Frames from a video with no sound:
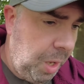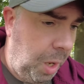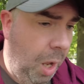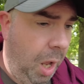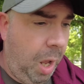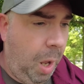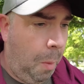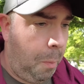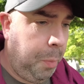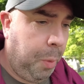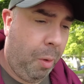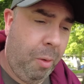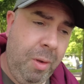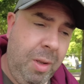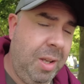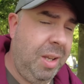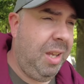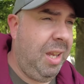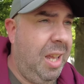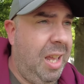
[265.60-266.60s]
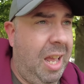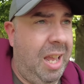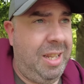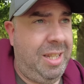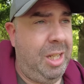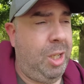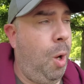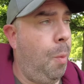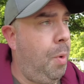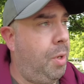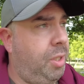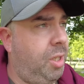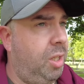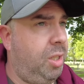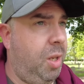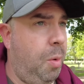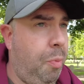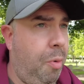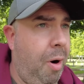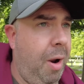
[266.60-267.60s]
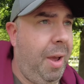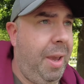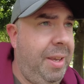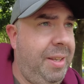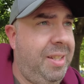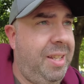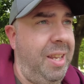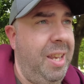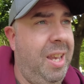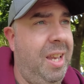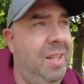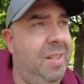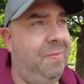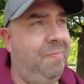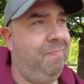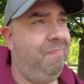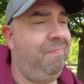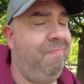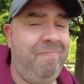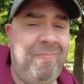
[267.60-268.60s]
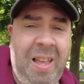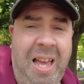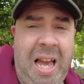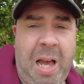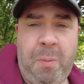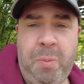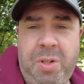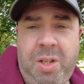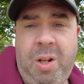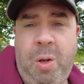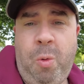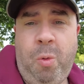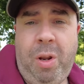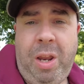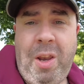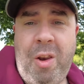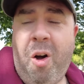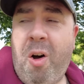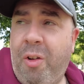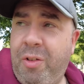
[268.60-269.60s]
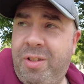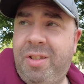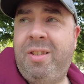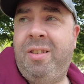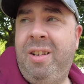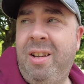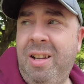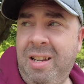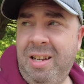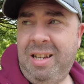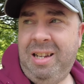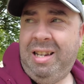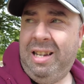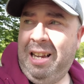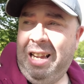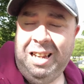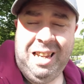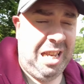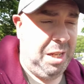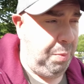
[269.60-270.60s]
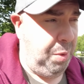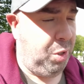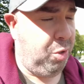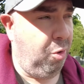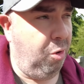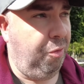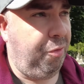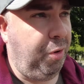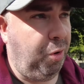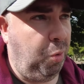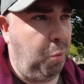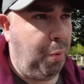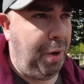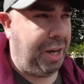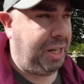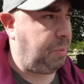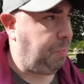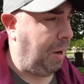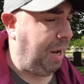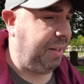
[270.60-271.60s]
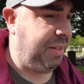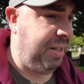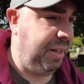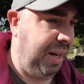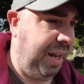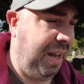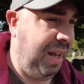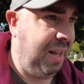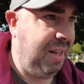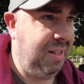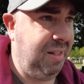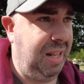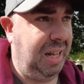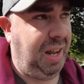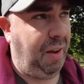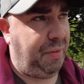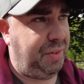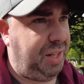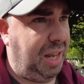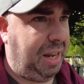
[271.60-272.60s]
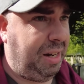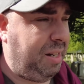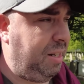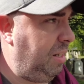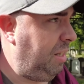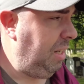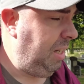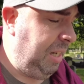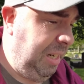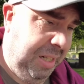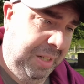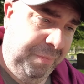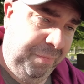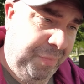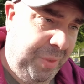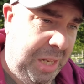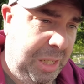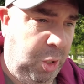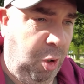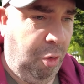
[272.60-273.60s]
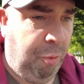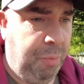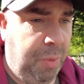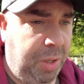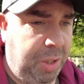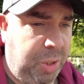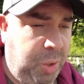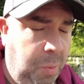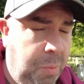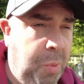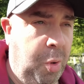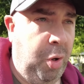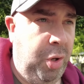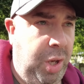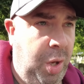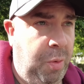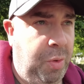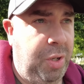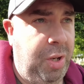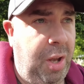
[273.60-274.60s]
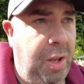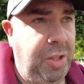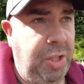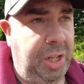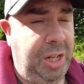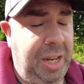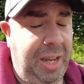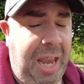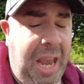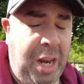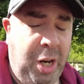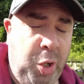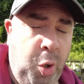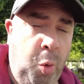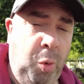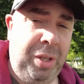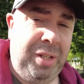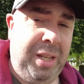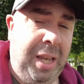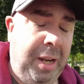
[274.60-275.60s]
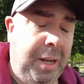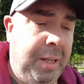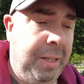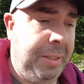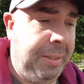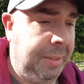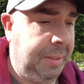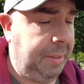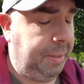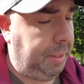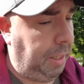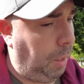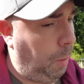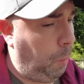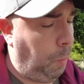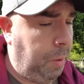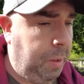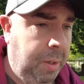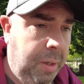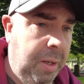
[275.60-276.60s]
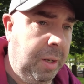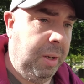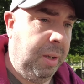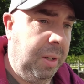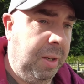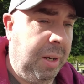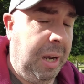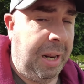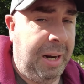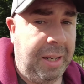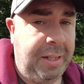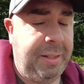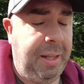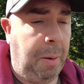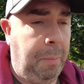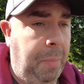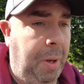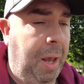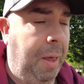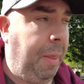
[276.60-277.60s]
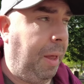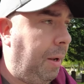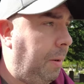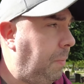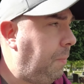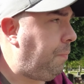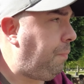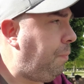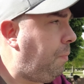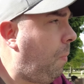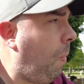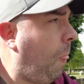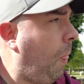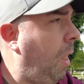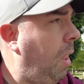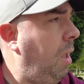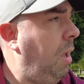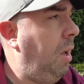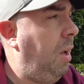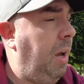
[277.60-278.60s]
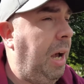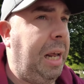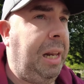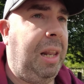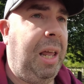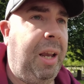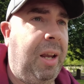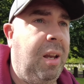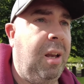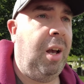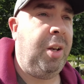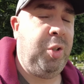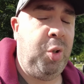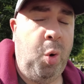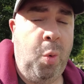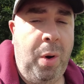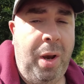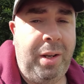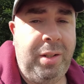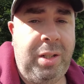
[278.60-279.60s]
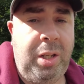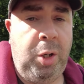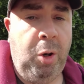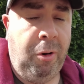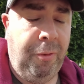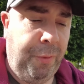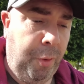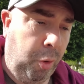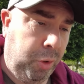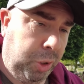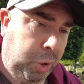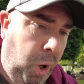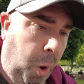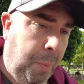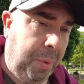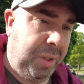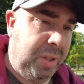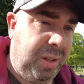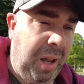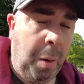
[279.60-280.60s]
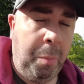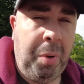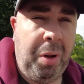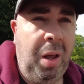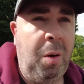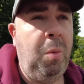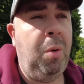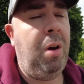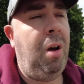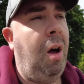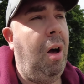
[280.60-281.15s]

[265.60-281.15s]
But has this come as a surprise? Absolutely not. Let's be truthful. We expected it. Like I've said, this government's done more U-turns than you can get in a cul-de-sac, and I stand by that. I'd like, as always, your thoughts and comments down below.